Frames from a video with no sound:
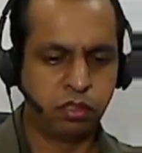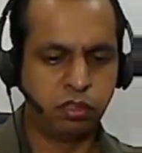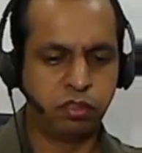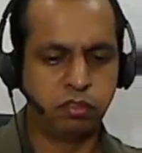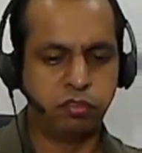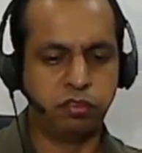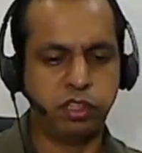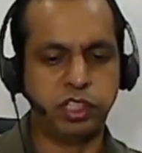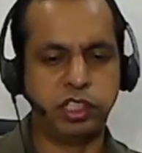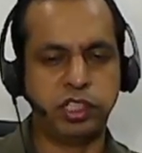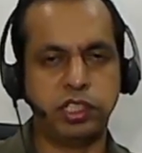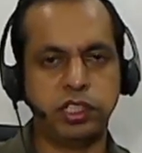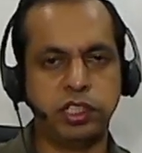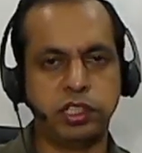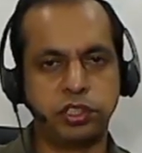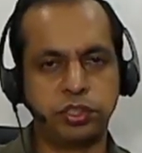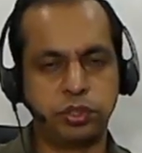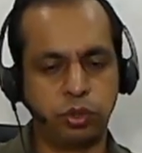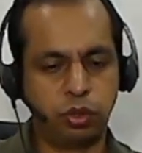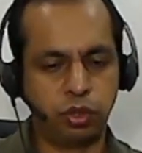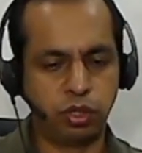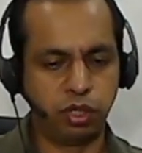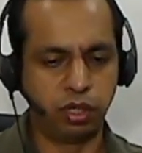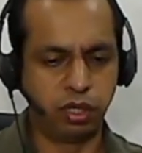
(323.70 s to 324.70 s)
VGS
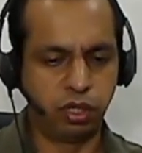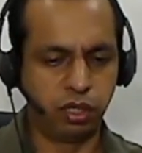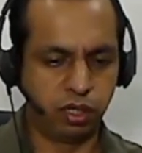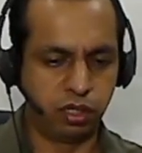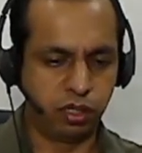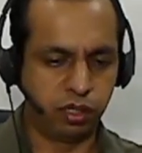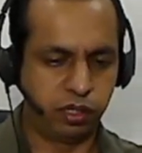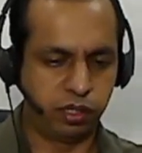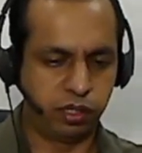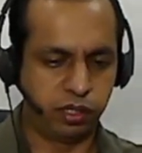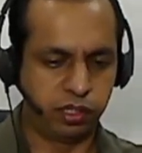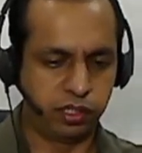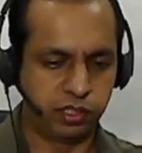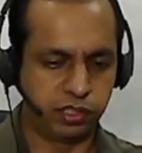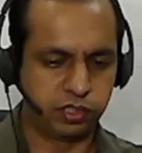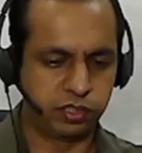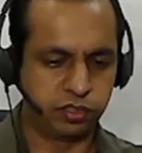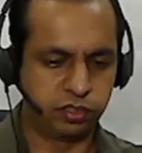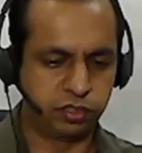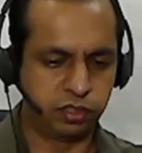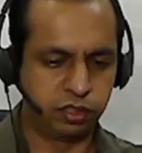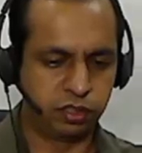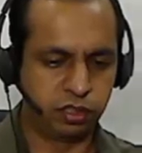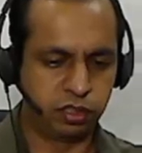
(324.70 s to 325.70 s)
total is
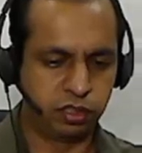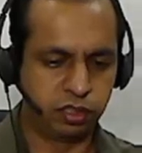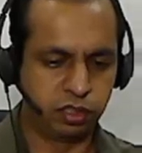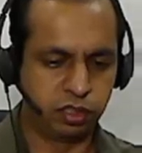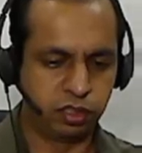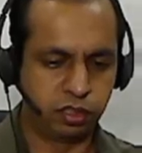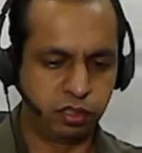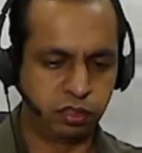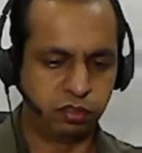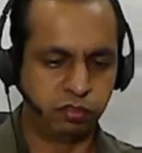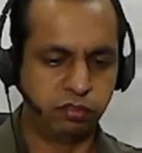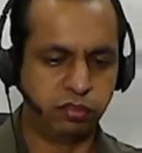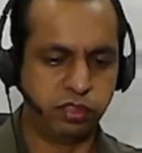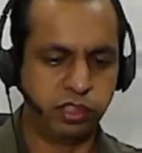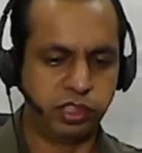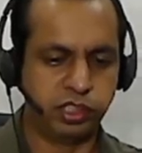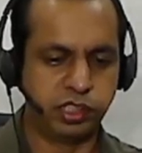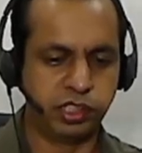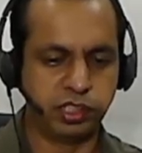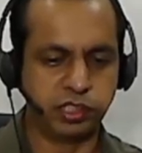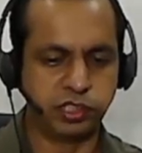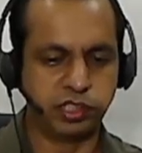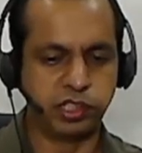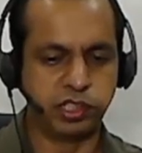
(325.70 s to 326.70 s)

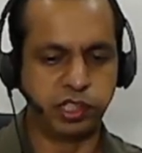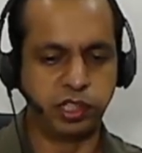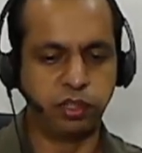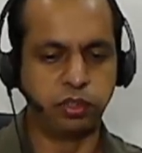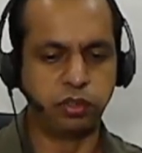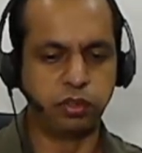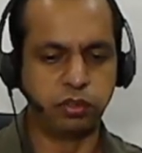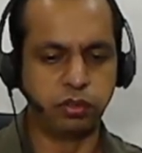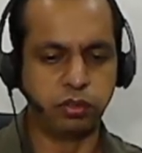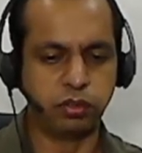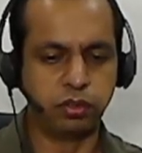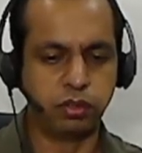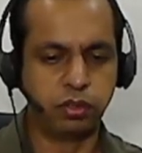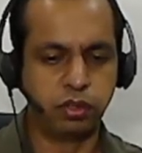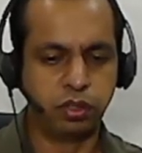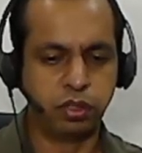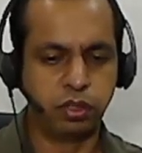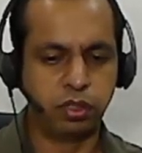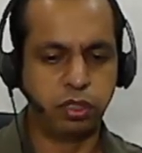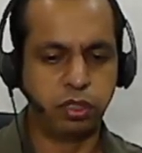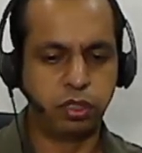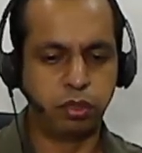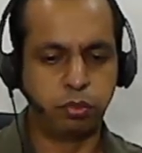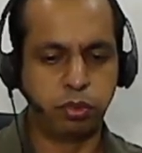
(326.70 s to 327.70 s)
VGS 0
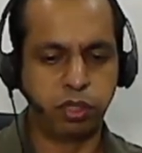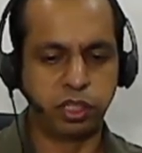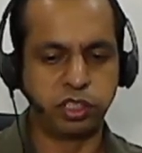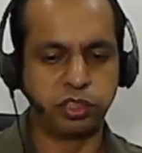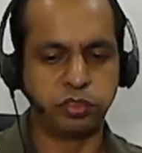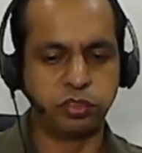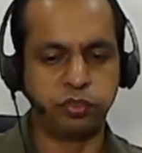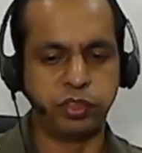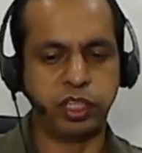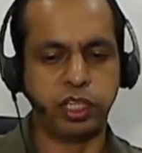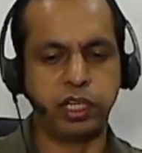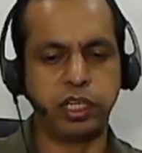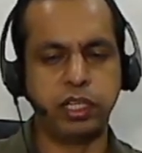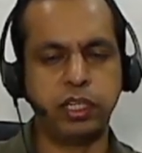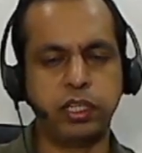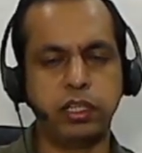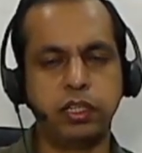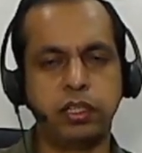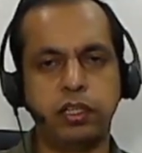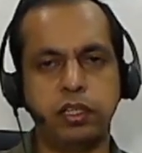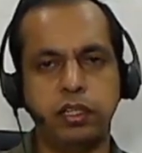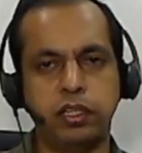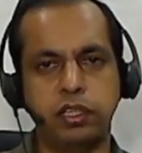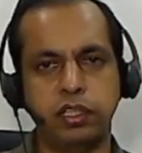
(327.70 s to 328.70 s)
plus Vi
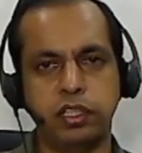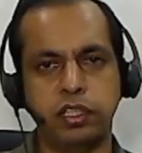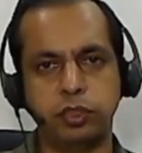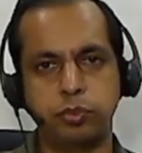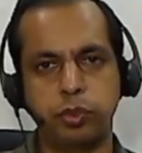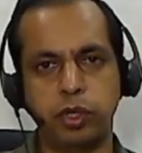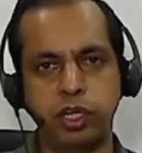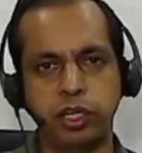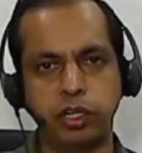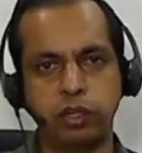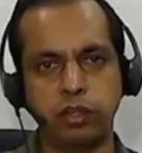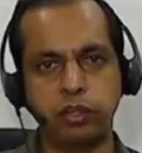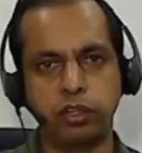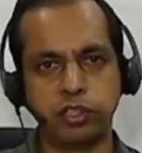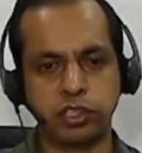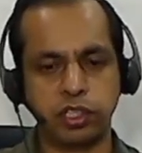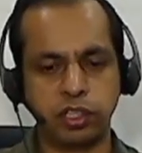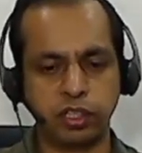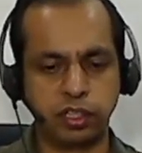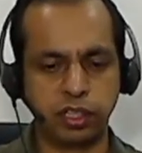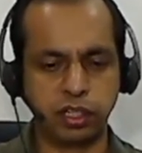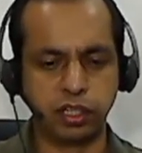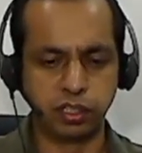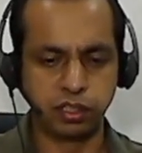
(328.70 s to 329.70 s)
in this particular
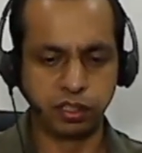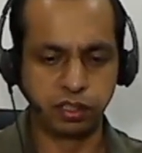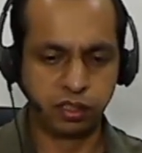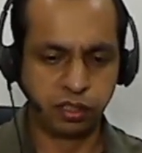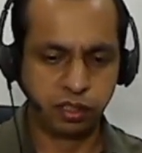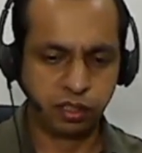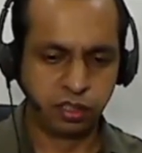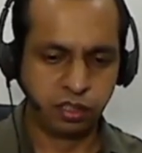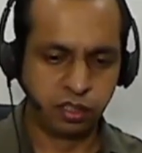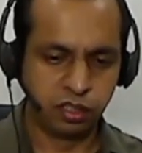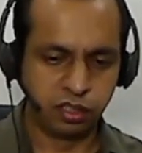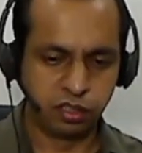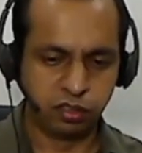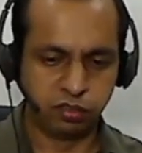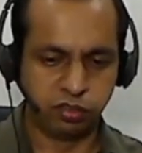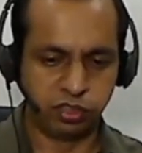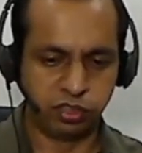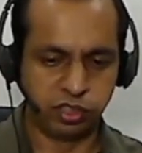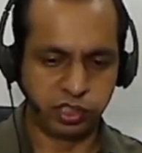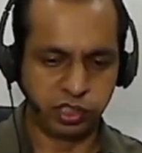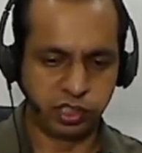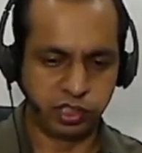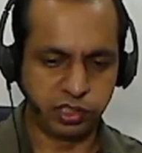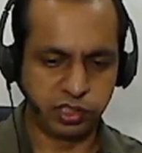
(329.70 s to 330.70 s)
circuit,
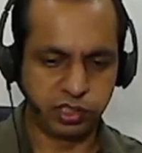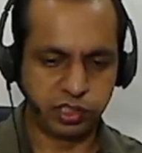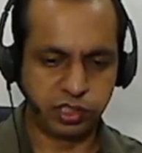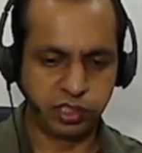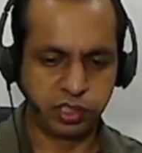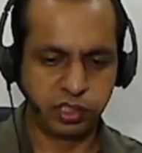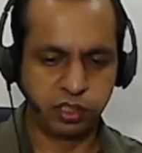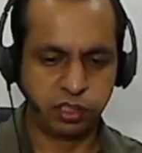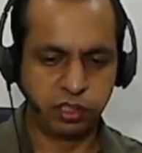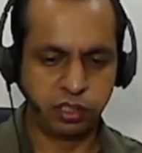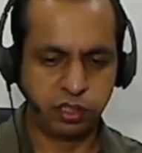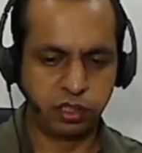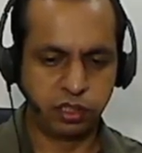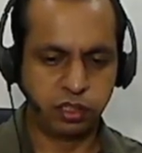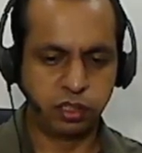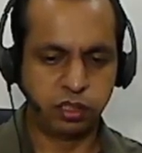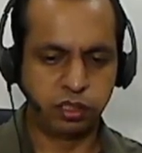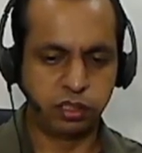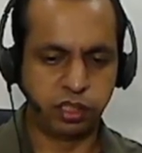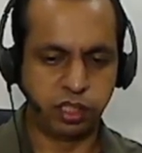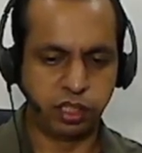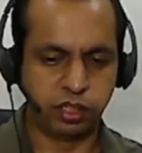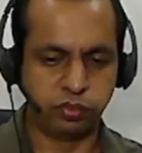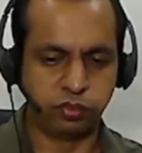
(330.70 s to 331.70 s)
which is
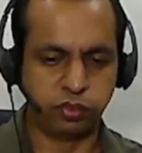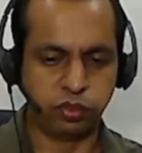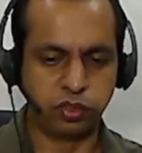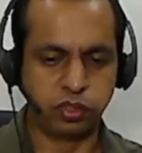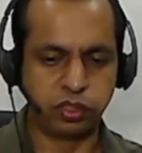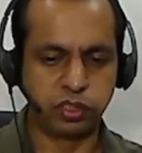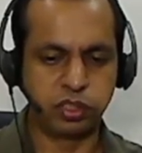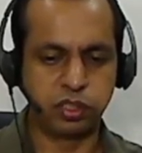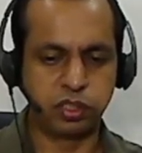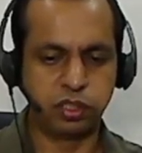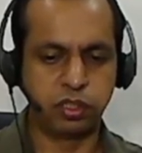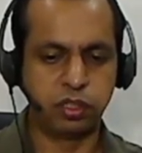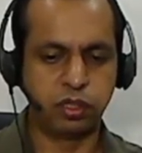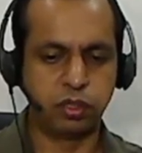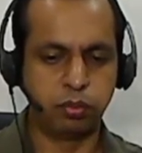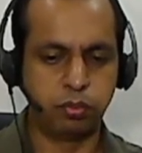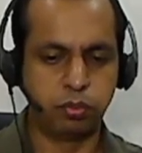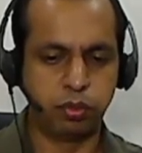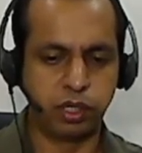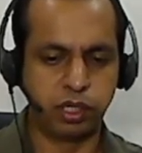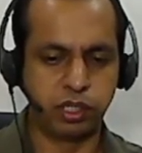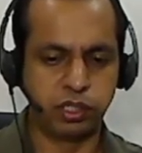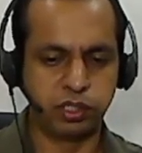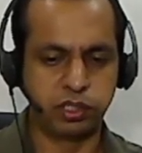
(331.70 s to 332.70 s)
3 volts
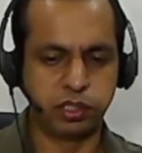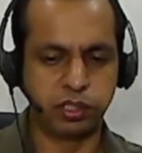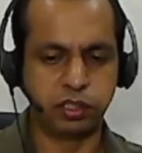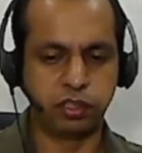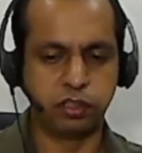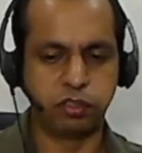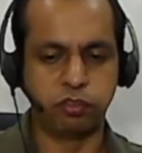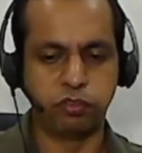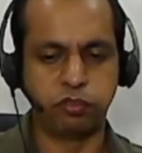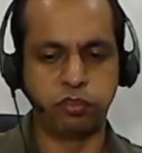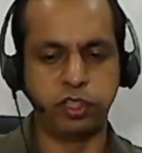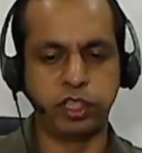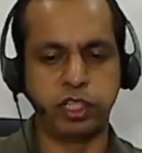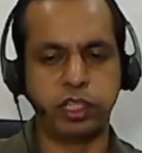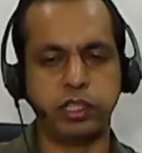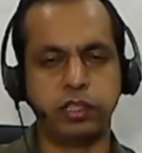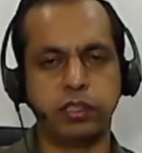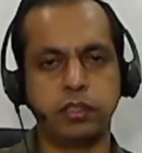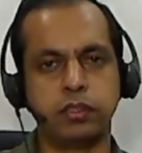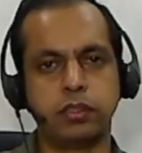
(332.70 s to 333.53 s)
plus Vi.